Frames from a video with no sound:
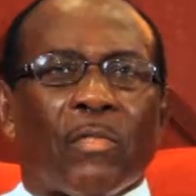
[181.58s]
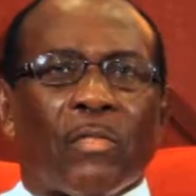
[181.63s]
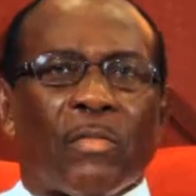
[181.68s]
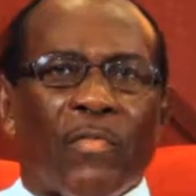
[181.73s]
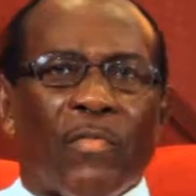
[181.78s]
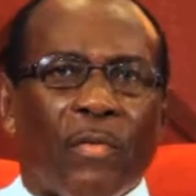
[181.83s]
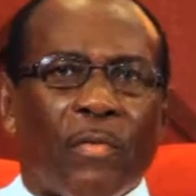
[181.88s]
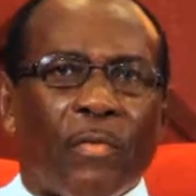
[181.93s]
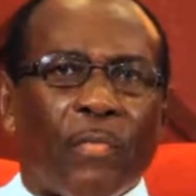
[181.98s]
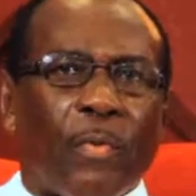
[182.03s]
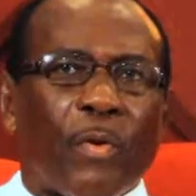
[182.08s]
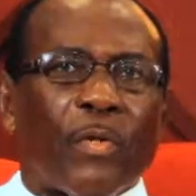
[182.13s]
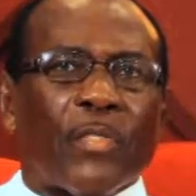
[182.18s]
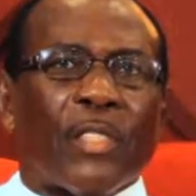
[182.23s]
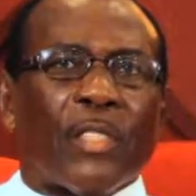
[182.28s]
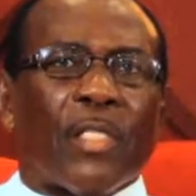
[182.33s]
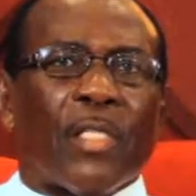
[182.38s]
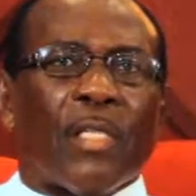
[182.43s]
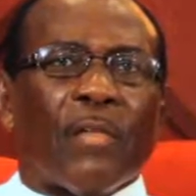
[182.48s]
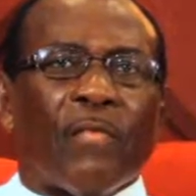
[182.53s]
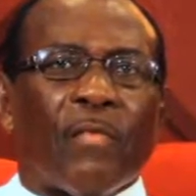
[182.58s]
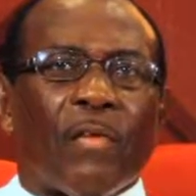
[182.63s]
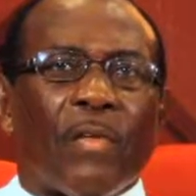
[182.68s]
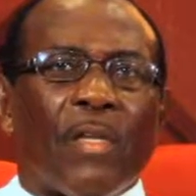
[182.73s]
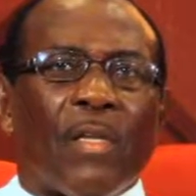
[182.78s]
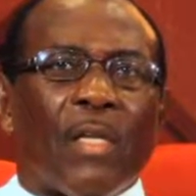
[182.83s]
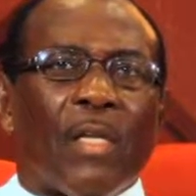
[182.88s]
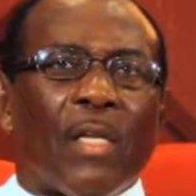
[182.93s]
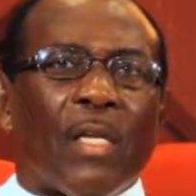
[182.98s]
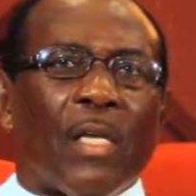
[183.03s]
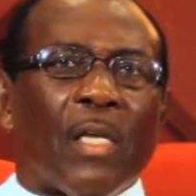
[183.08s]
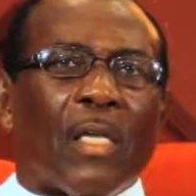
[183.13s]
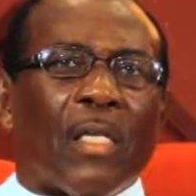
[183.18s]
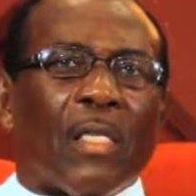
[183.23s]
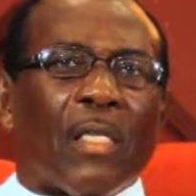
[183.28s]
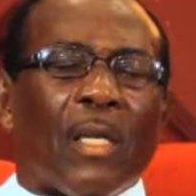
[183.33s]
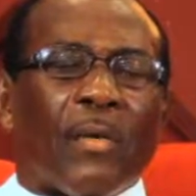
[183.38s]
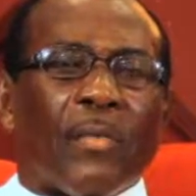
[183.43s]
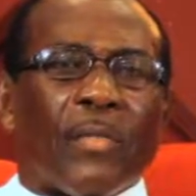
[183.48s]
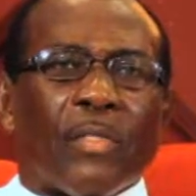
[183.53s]
very positive.
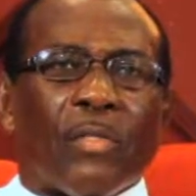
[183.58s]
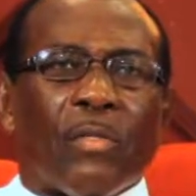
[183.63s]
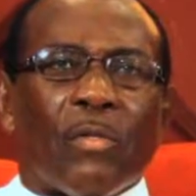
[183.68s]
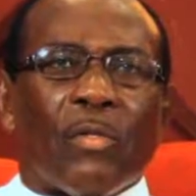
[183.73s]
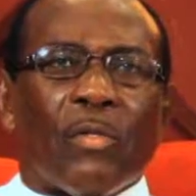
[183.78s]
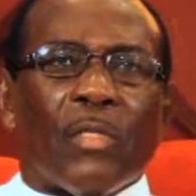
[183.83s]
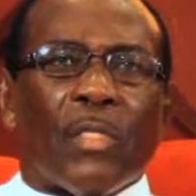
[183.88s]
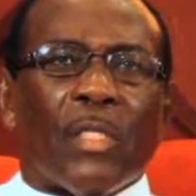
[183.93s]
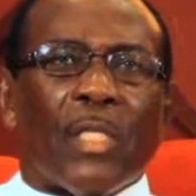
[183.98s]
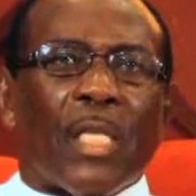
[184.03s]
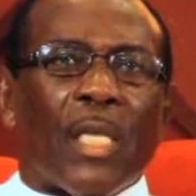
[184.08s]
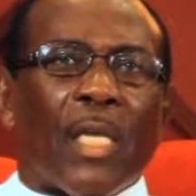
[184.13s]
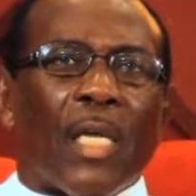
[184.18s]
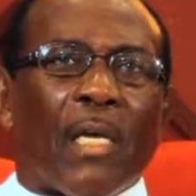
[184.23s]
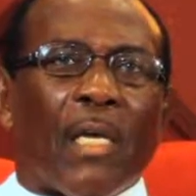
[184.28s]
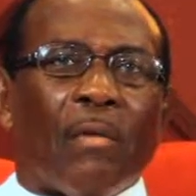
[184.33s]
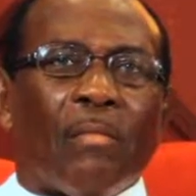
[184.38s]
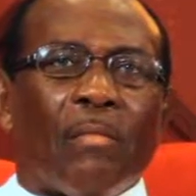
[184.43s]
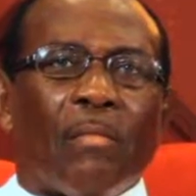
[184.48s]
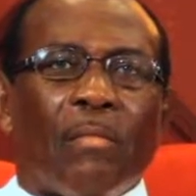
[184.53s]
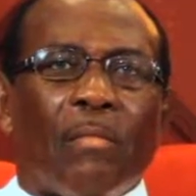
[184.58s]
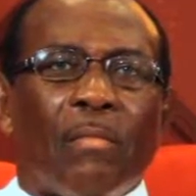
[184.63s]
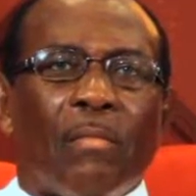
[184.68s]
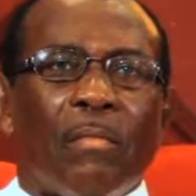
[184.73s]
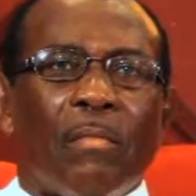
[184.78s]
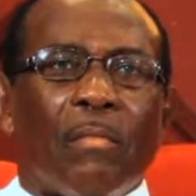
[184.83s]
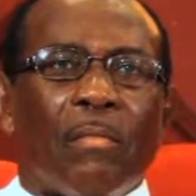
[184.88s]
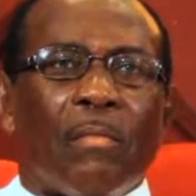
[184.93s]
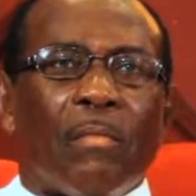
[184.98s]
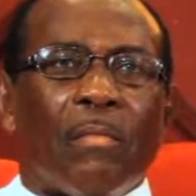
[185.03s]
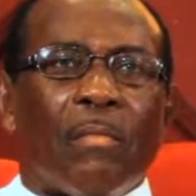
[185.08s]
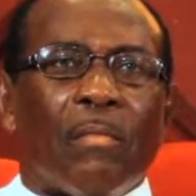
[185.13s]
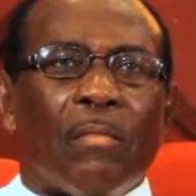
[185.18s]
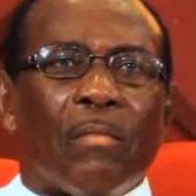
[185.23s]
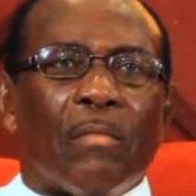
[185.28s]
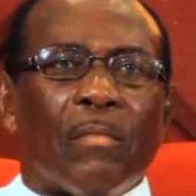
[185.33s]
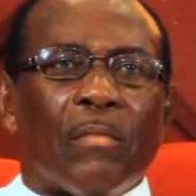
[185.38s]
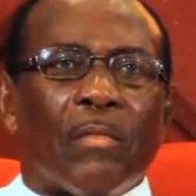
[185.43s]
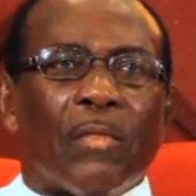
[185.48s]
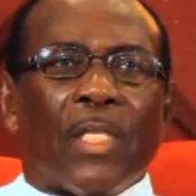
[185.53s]
And I was going to the, um,
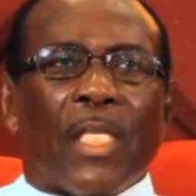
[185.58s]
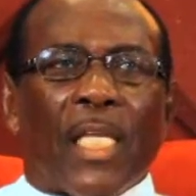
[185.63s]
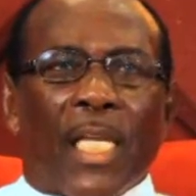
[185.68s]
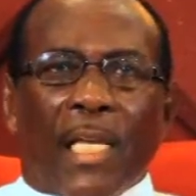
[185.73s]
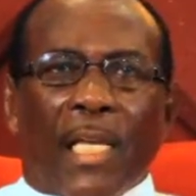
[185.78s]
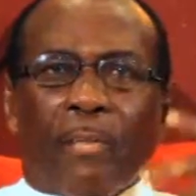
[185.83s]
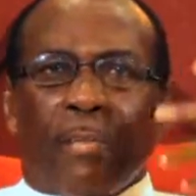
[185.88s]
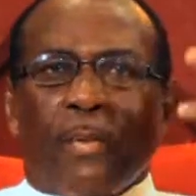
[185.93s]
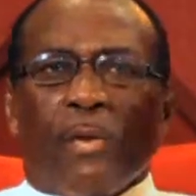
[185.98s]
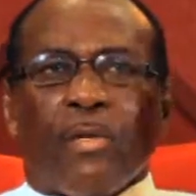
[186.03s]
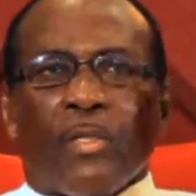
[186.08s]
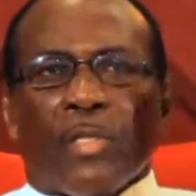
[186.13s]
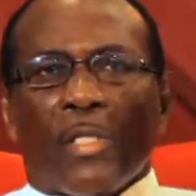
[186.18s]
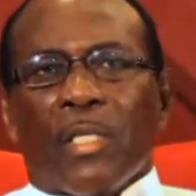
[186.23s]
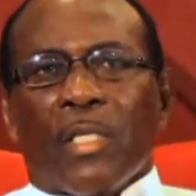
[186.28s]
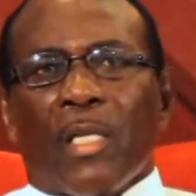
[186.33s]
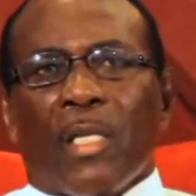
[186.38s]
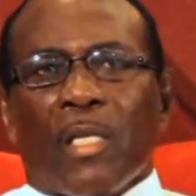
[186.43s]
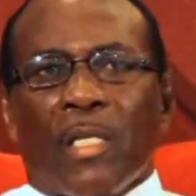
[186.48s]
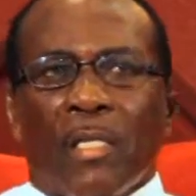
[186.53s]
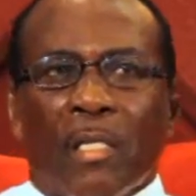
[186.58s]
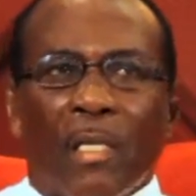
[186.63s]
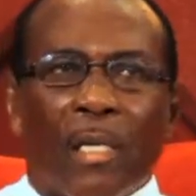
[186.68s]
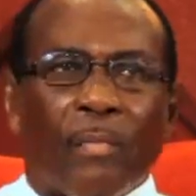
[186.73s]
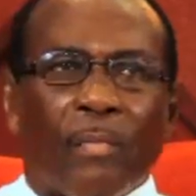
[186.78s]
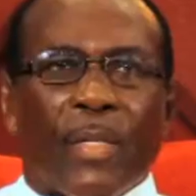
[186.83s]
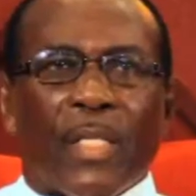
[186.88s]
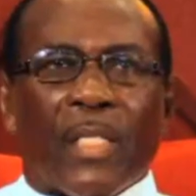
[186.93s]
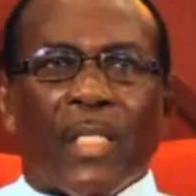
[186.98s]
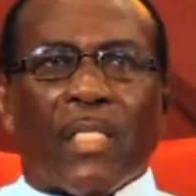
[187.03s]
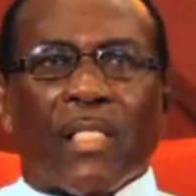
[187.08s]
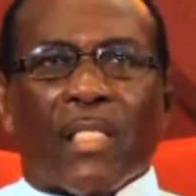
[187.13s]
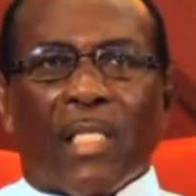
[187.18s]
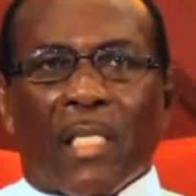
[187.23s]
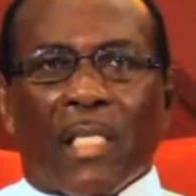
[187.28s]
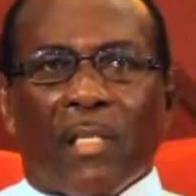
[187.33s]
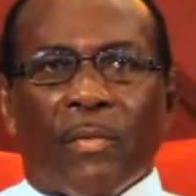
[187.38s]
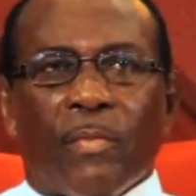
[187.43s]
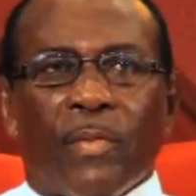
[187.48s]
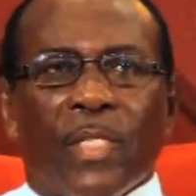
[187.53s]
to the airport and I, I met a
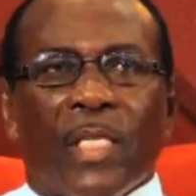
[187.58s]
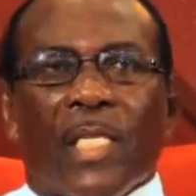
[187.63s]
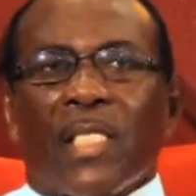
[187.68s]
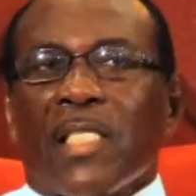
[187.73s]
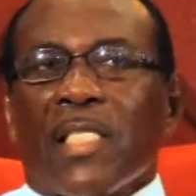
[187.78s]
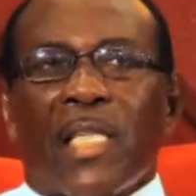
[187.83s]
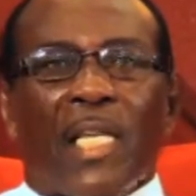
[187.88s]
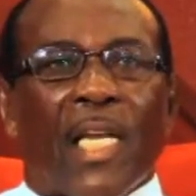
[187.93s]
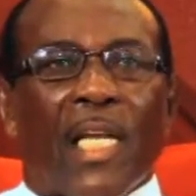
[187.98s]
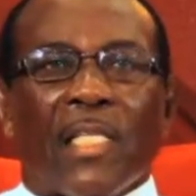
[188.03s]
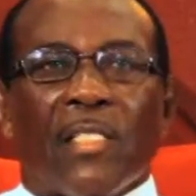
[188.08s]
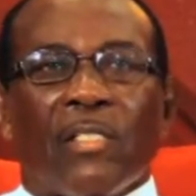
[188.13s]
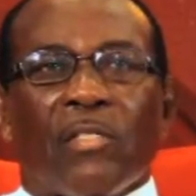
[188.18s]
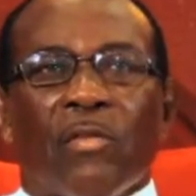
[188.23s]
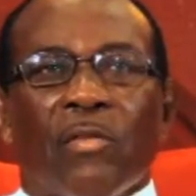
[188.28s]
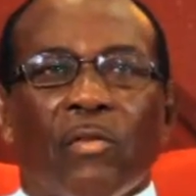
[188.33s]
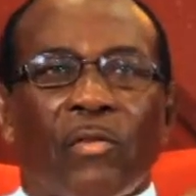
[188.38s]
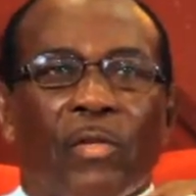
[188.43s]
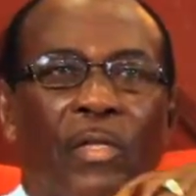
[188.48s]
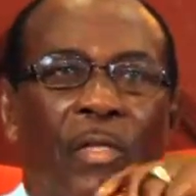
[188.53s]
gentleman. That's a nice story